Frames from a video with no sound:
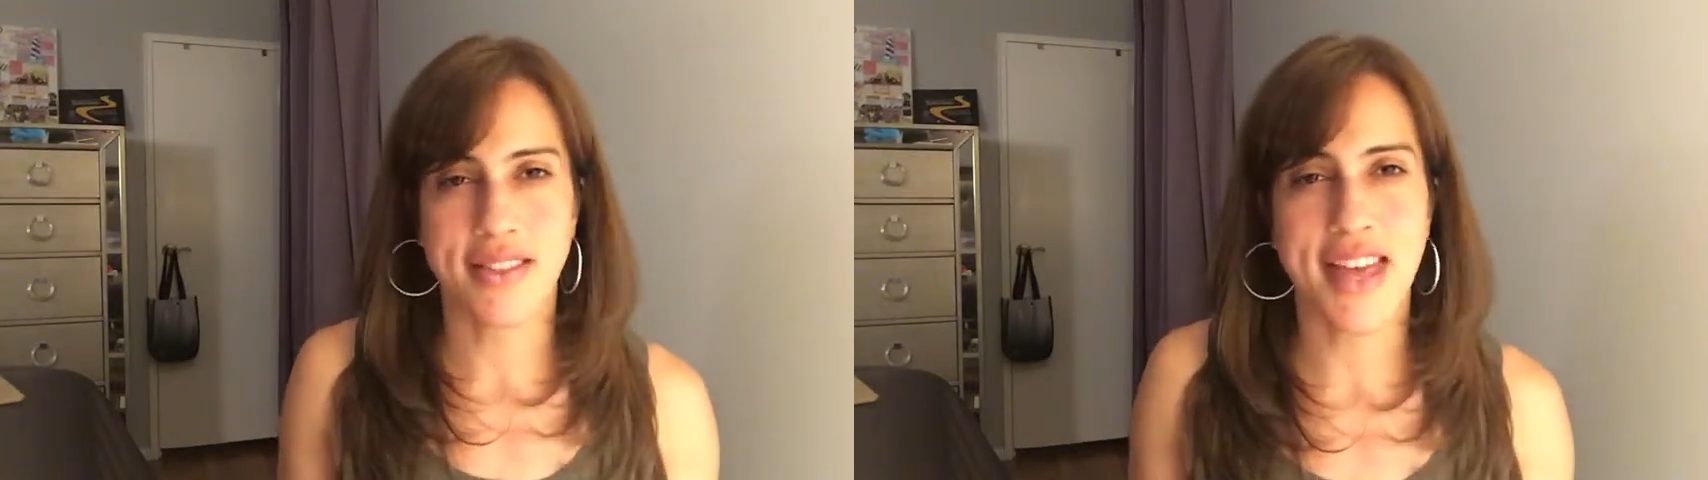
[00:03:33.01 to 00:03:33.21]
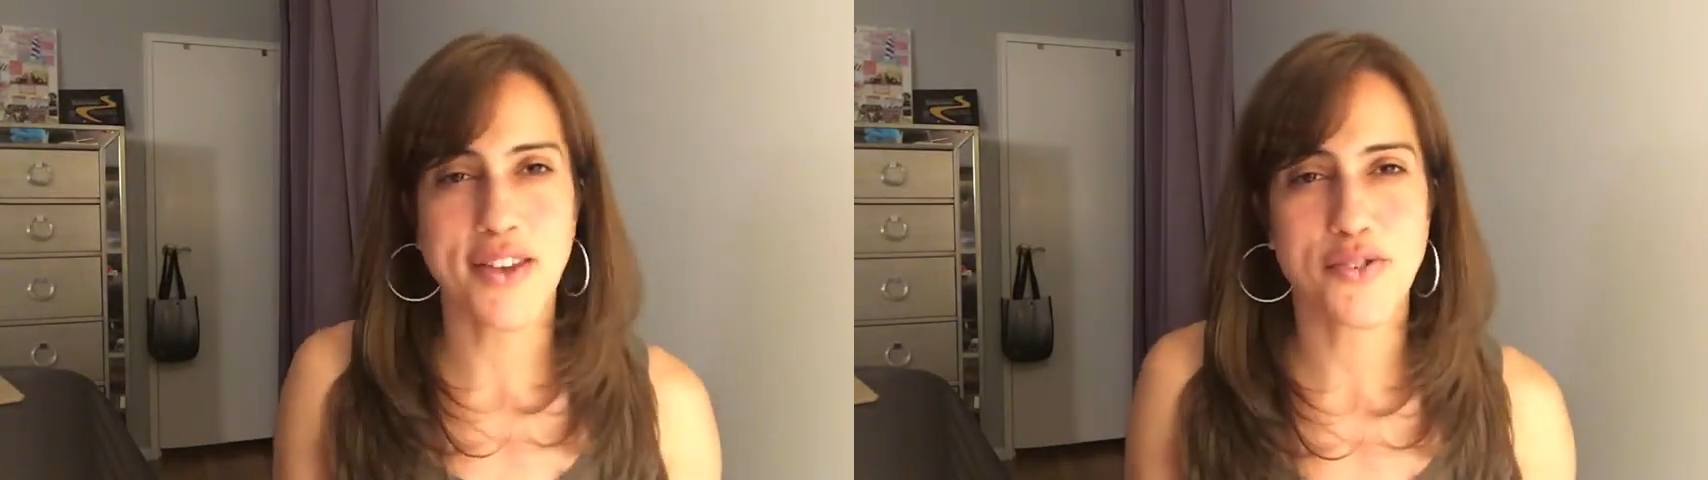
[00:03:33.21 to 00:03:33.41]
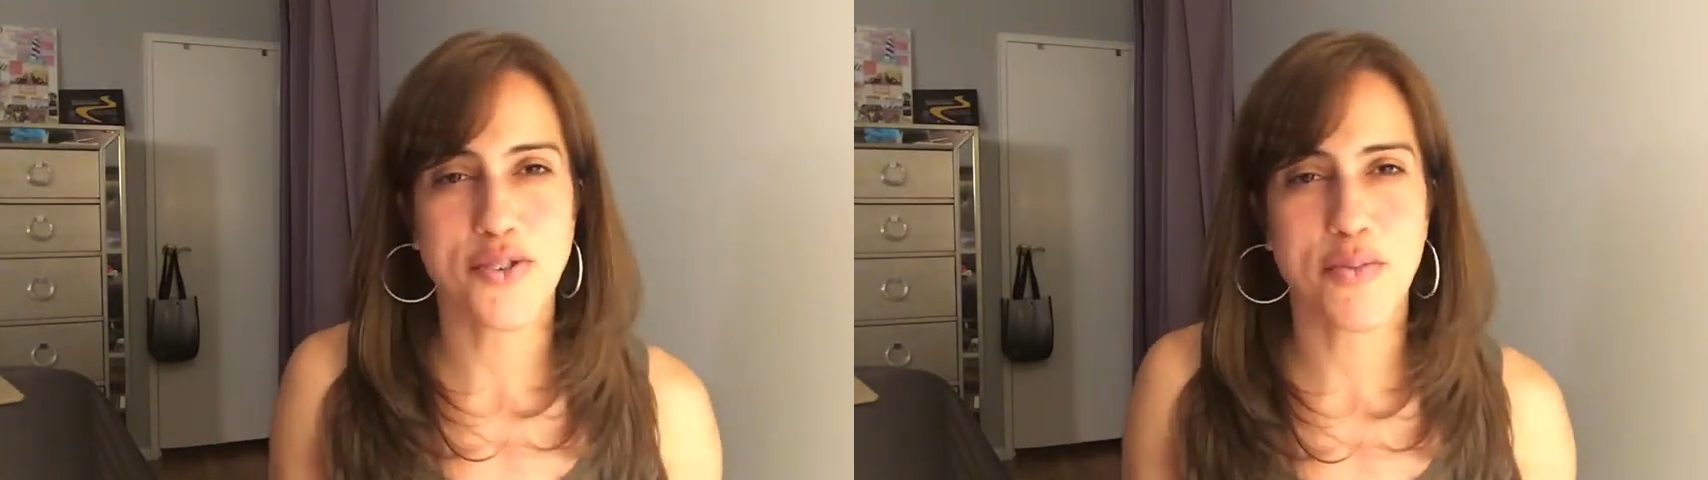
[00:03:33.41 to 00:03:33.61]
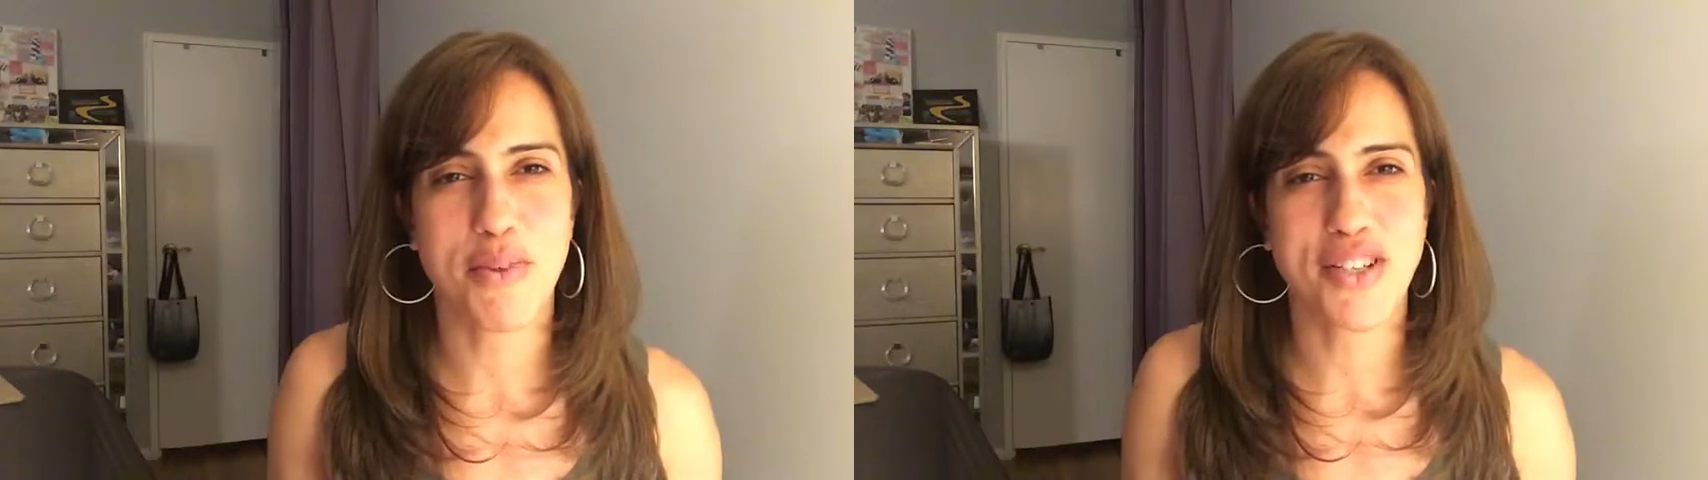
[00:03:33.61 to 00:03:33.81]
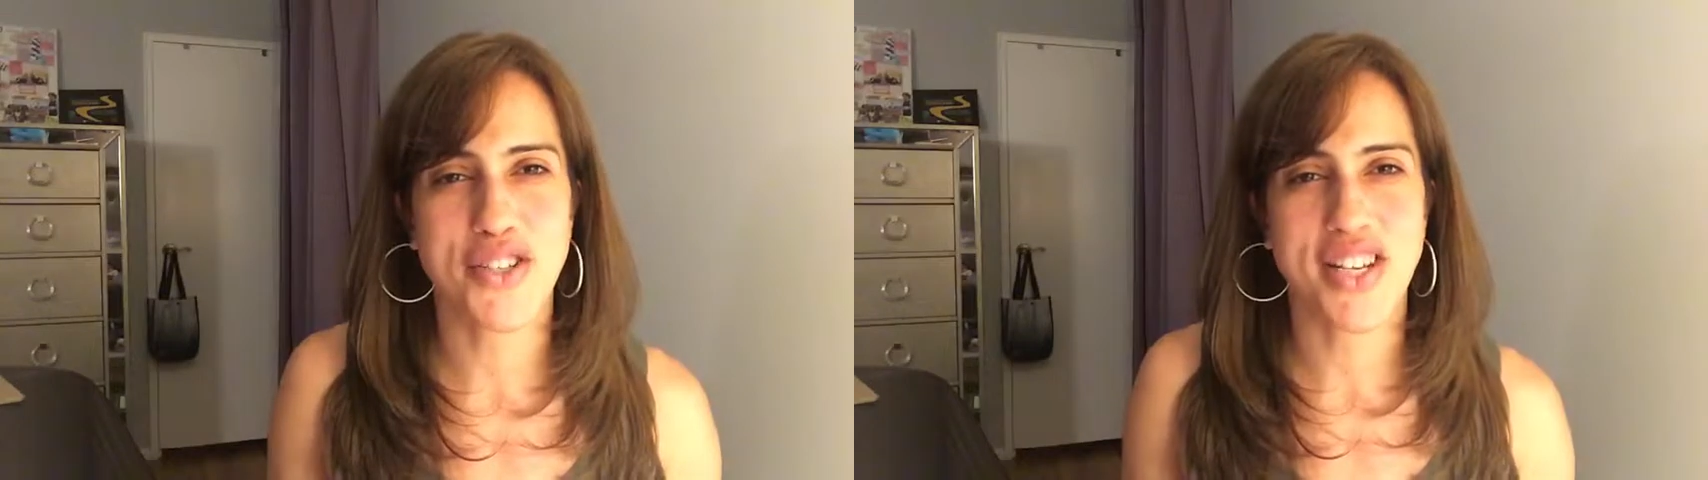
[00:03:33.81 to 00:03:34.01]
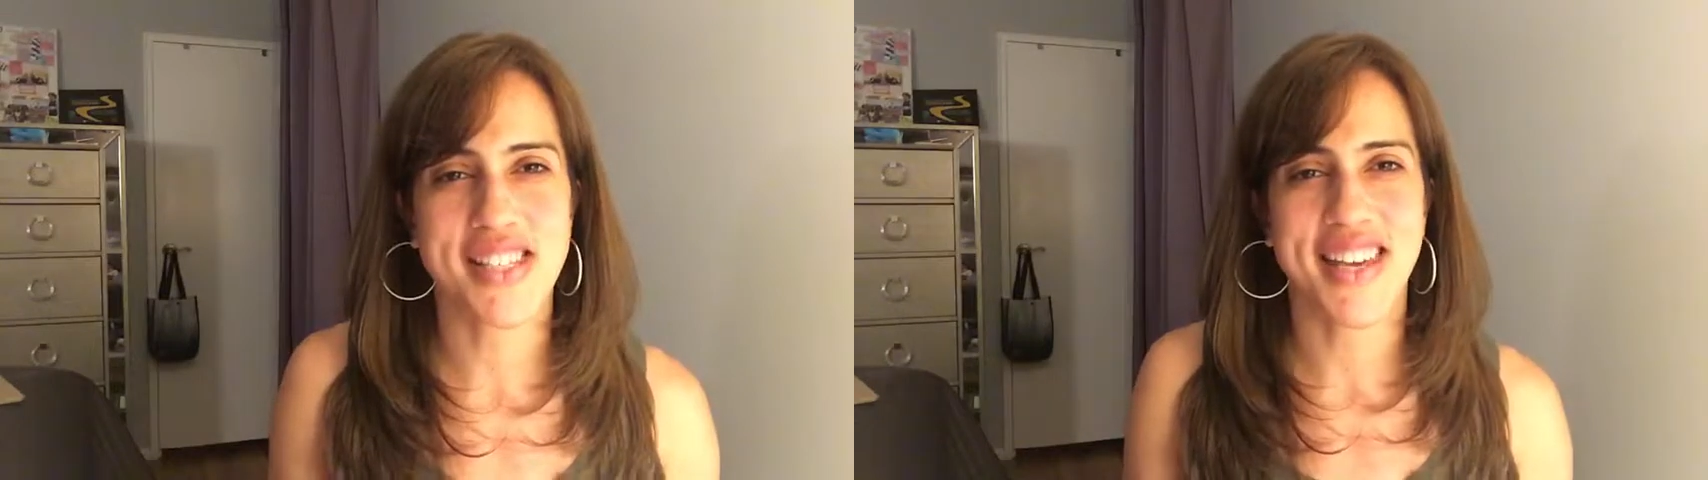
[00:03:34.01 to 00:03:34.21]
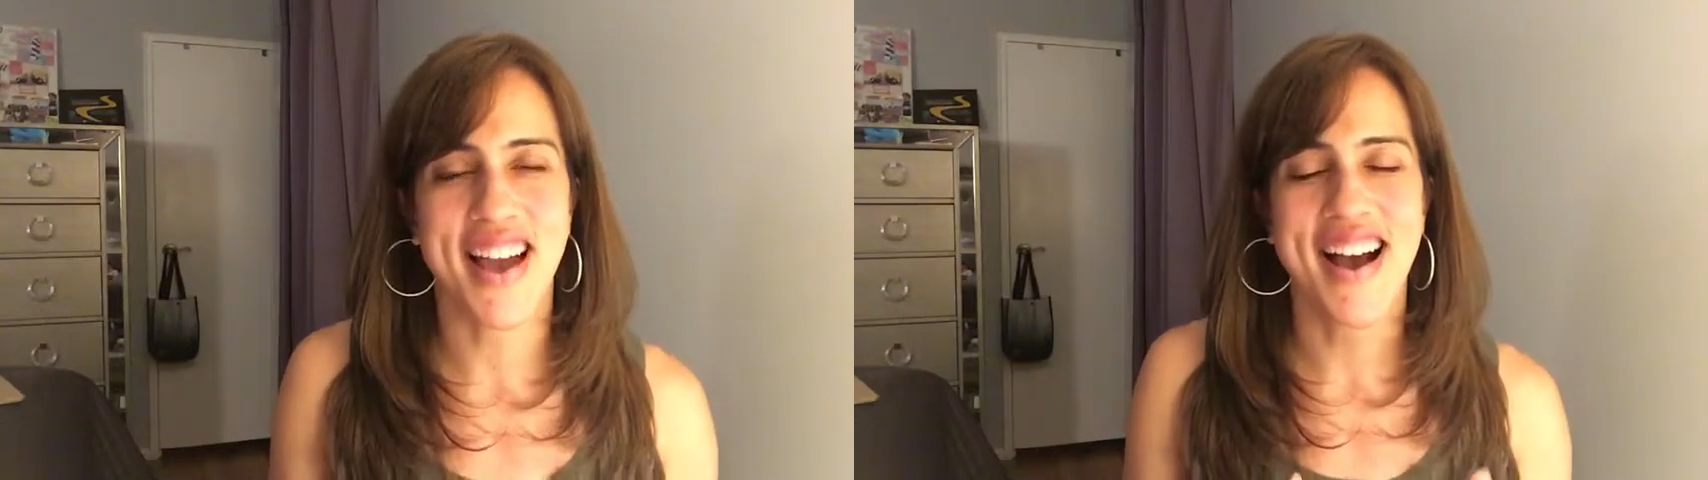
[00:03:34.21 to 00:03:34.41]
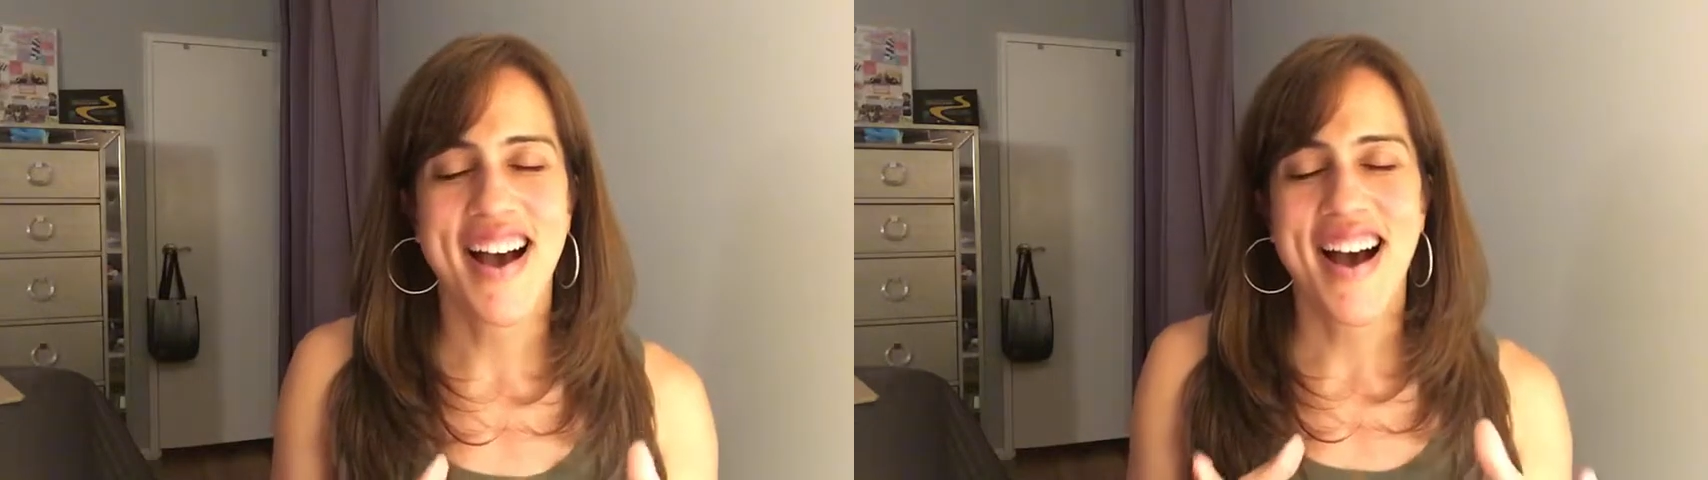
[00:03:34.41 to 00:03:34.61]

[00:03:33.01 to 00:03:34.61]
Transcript: Thank you so much, Jessica.